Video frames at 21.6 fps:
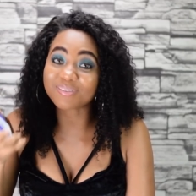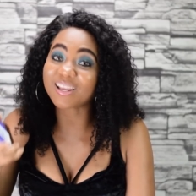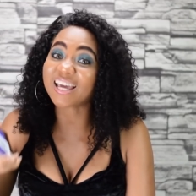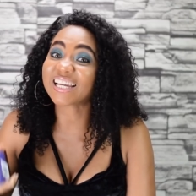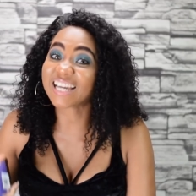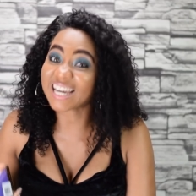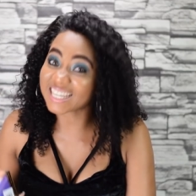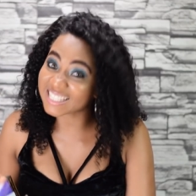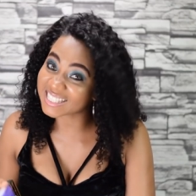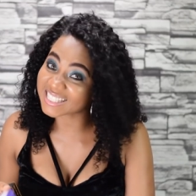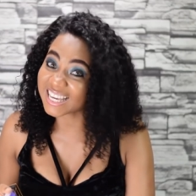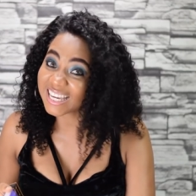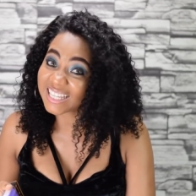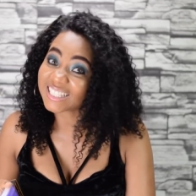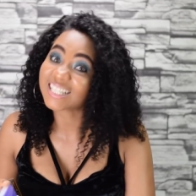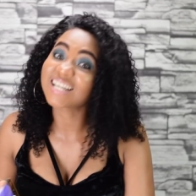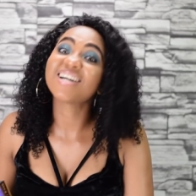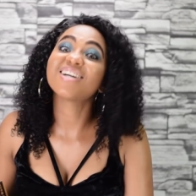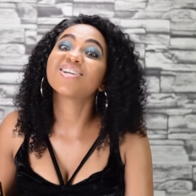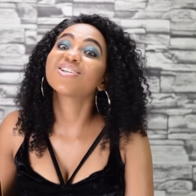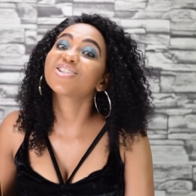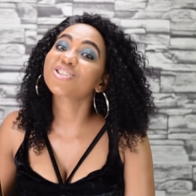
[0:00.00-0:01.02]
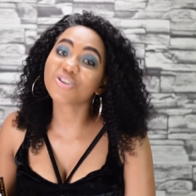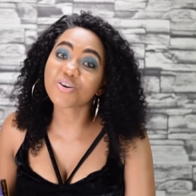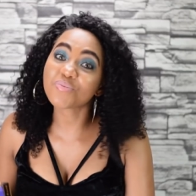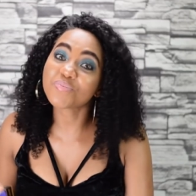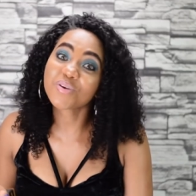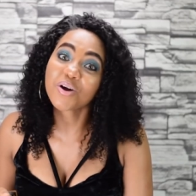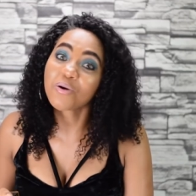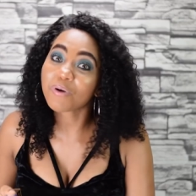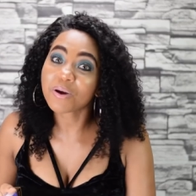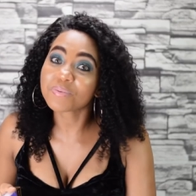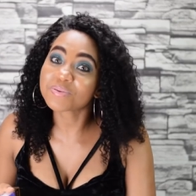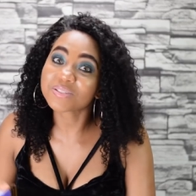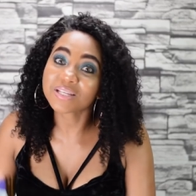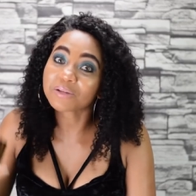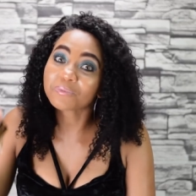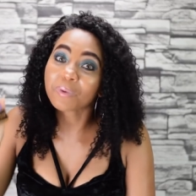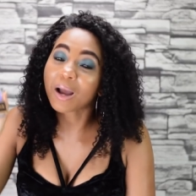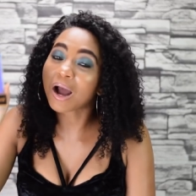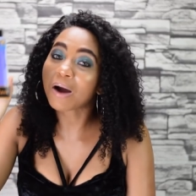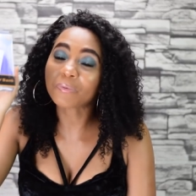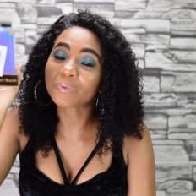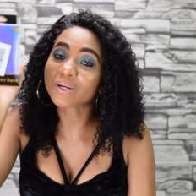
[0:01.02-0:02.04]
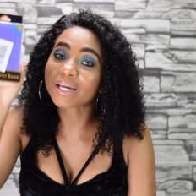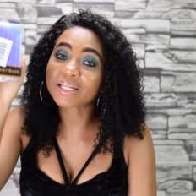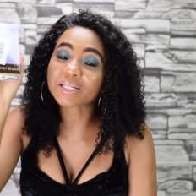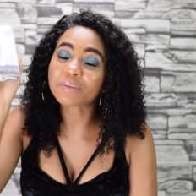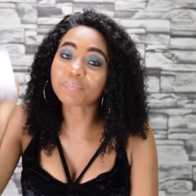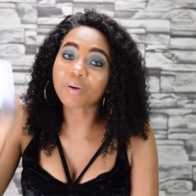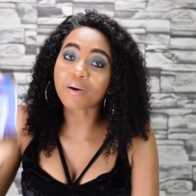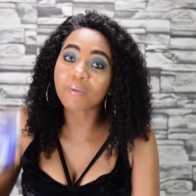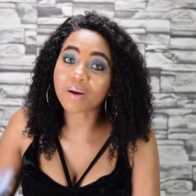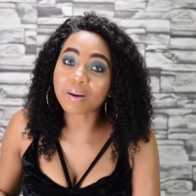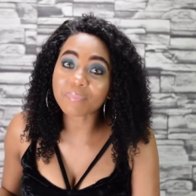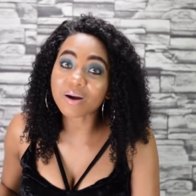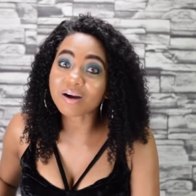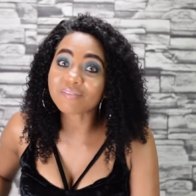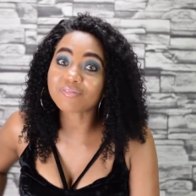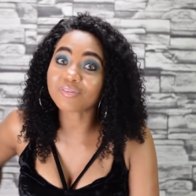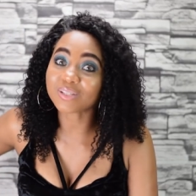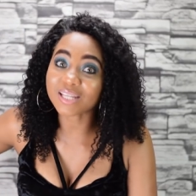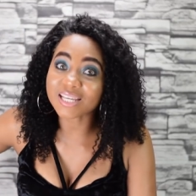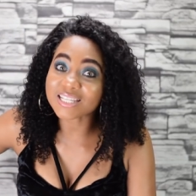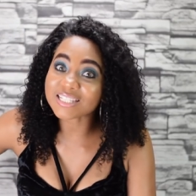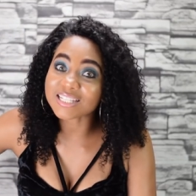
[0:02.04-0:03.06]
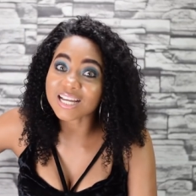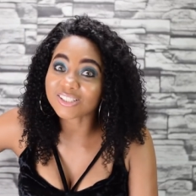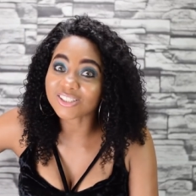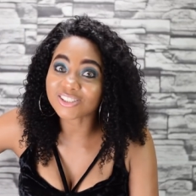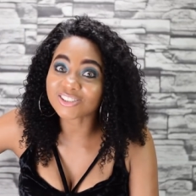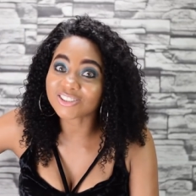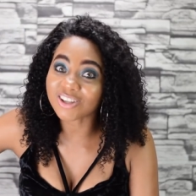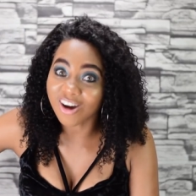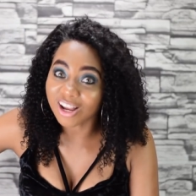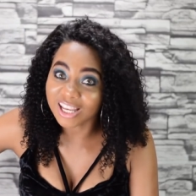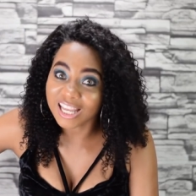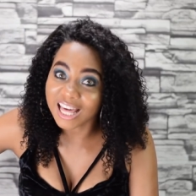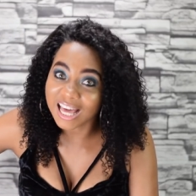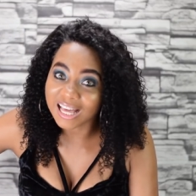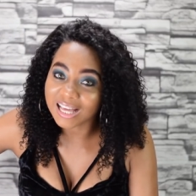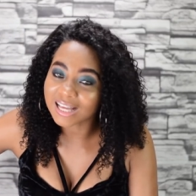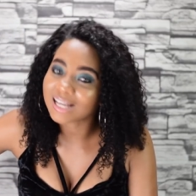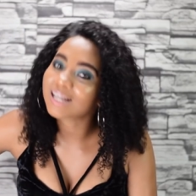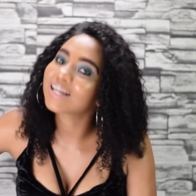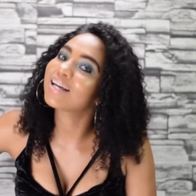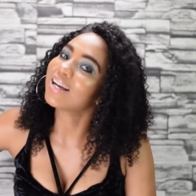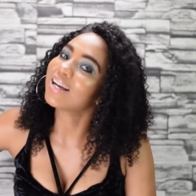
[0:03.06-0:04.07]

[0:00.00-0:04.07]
Like I said, show me a website where I'll get a power bank for less than a dollar.